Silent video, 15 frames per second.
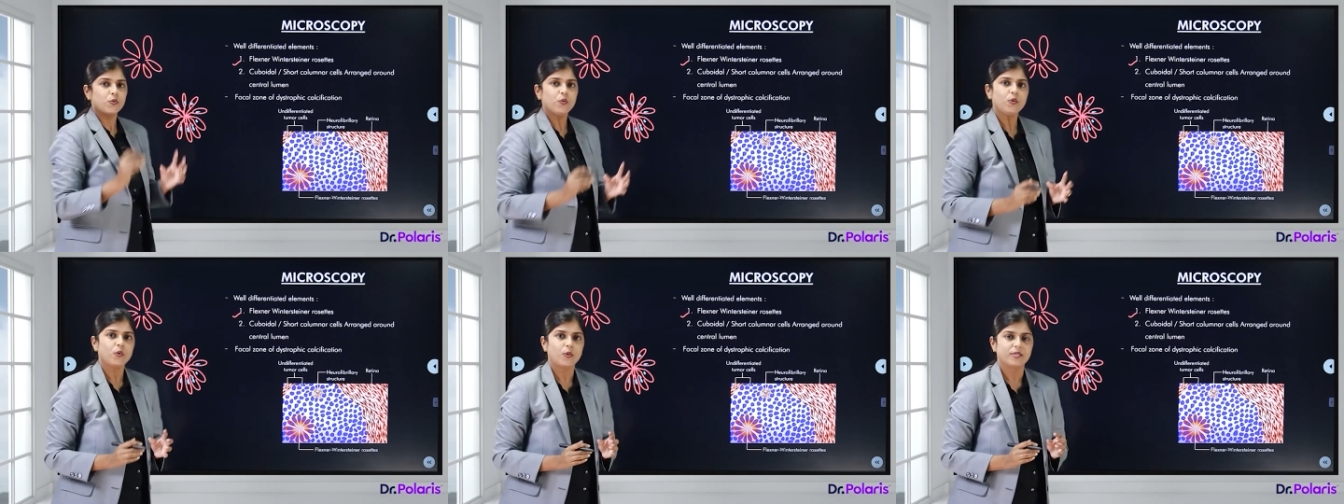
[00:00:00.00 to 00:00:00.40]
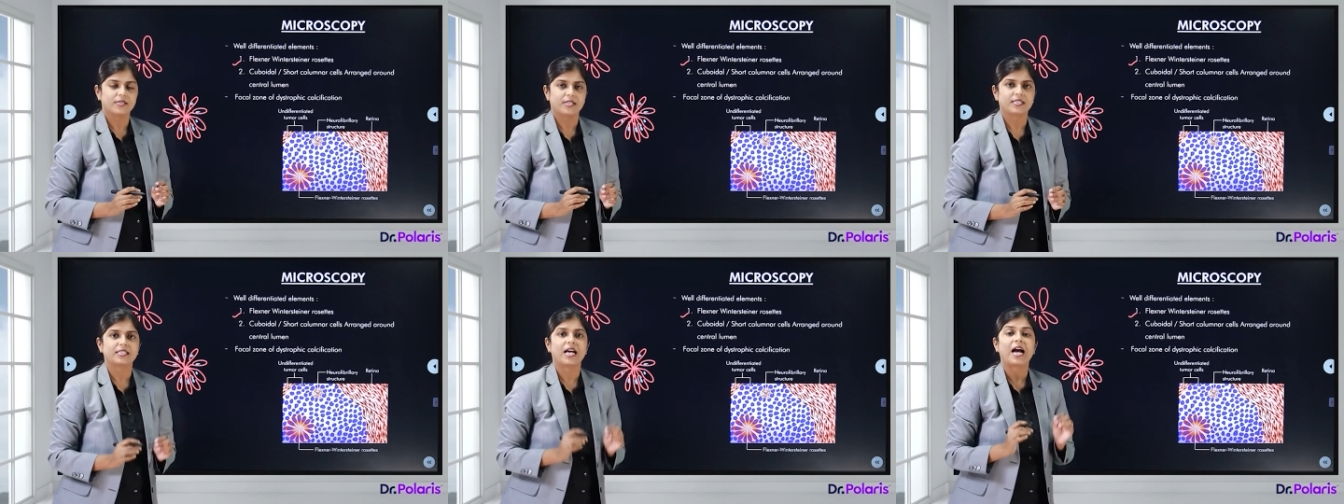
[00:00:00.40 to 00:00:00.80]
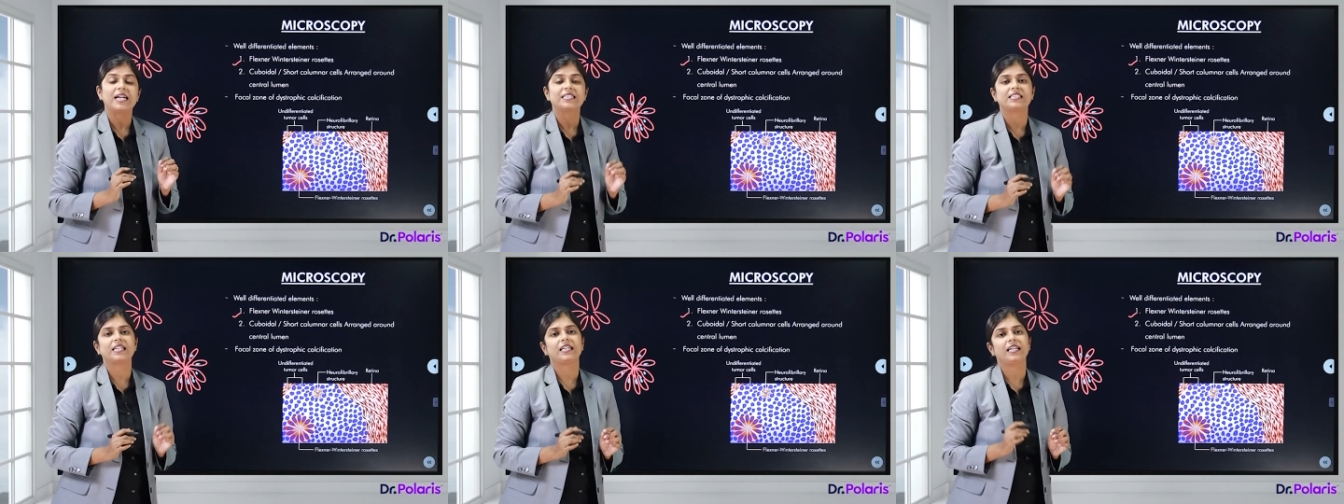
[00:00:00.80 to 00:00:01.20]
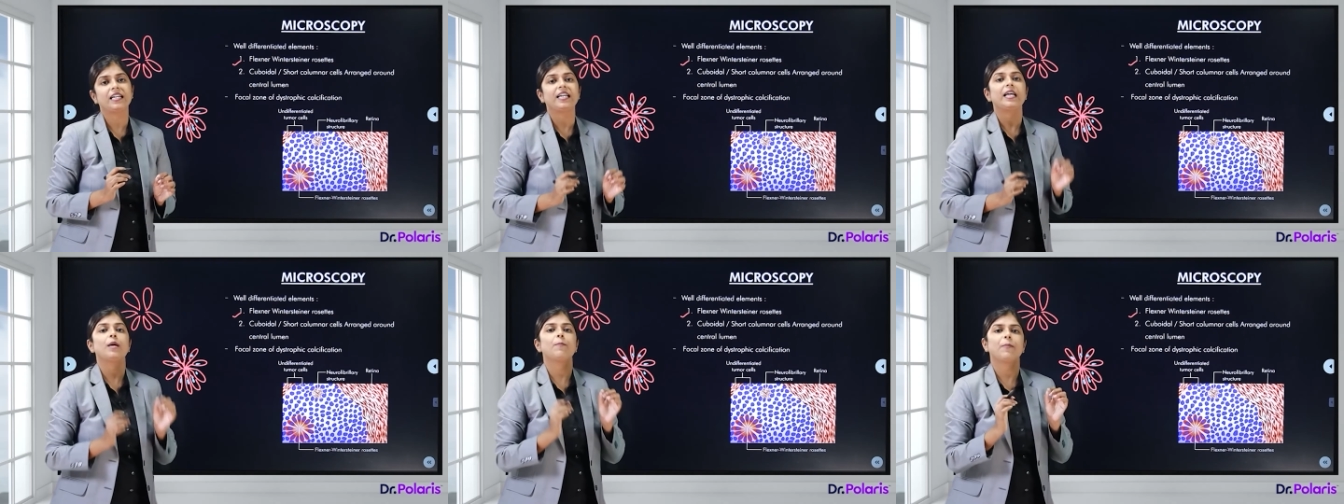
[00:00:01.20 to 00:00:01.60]
true rosettes are seen
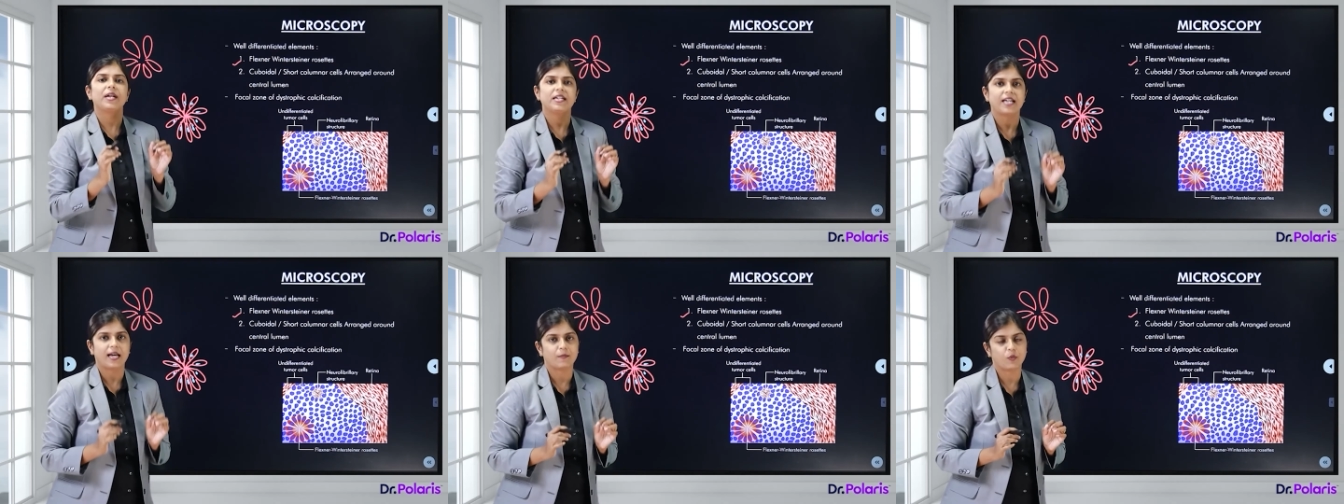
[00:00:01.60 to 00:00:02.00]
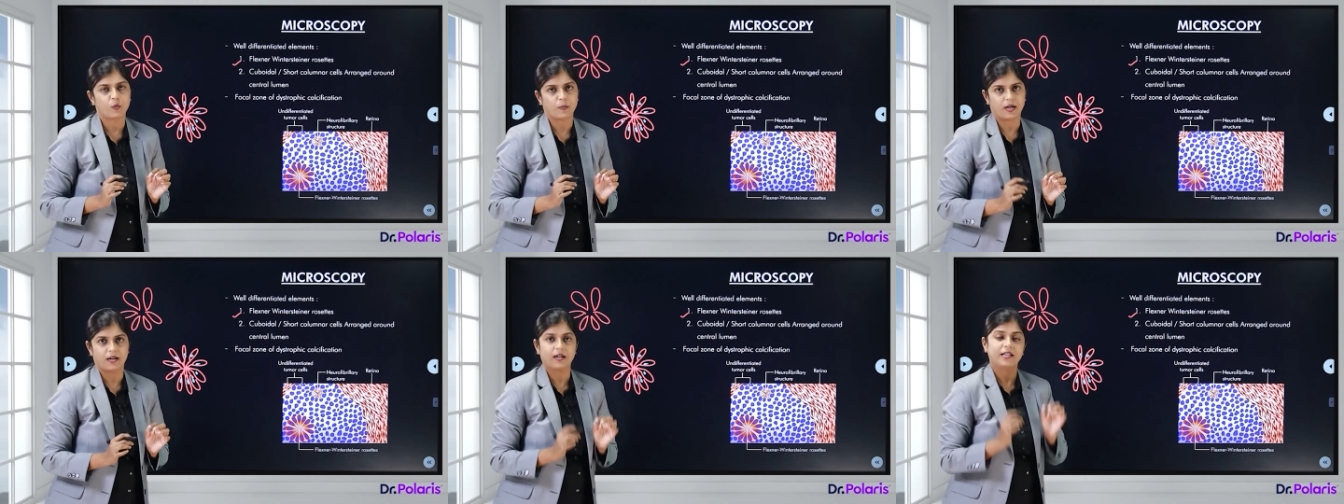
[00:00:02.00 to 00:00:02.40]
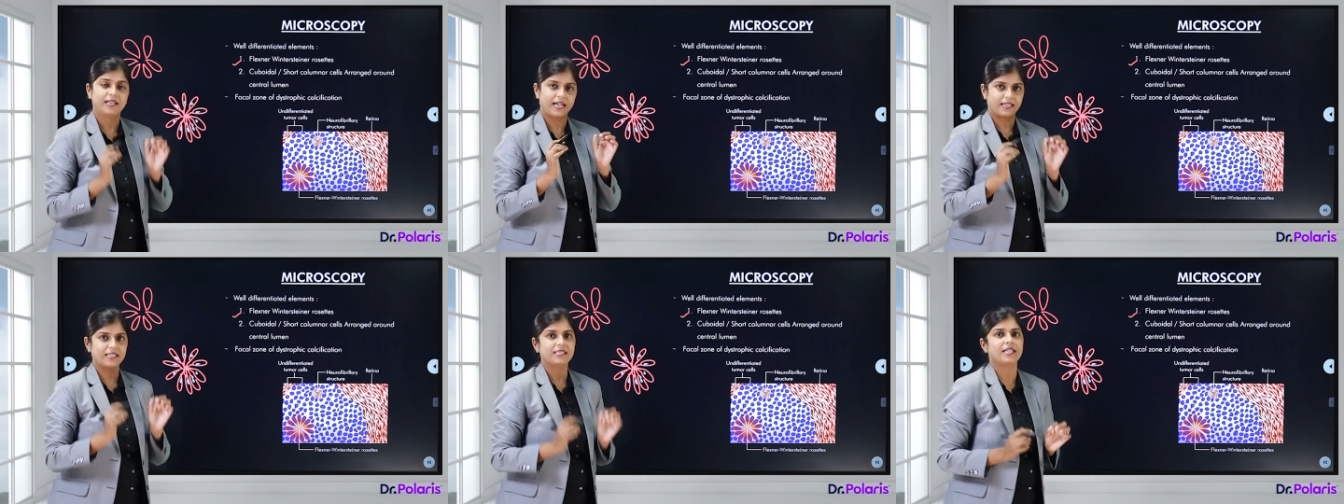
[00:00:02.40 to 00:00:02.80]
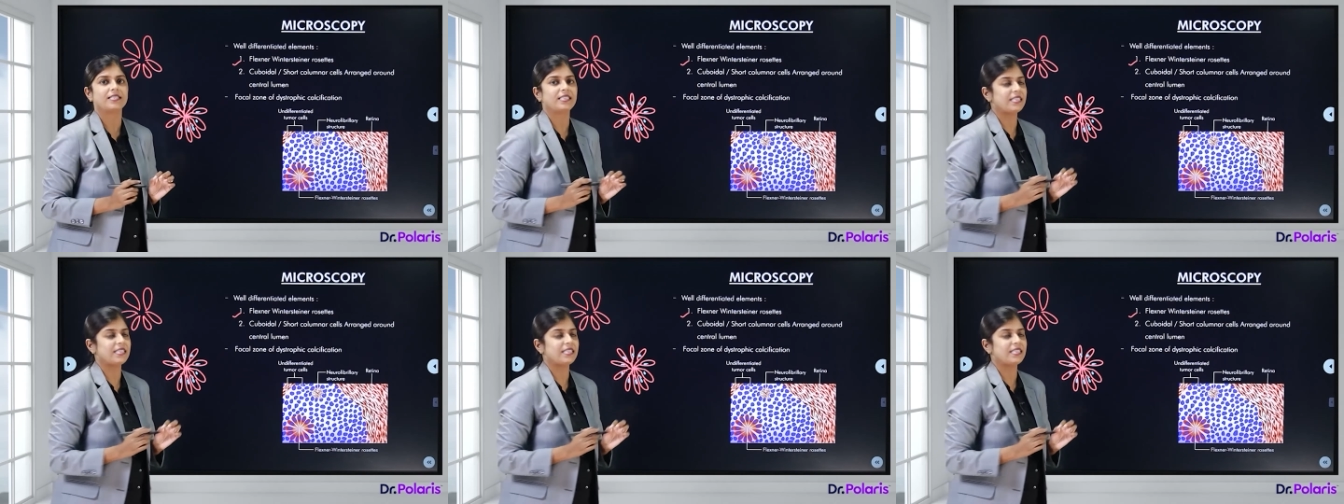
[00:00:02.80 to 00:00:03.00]
in ependymoma, that is a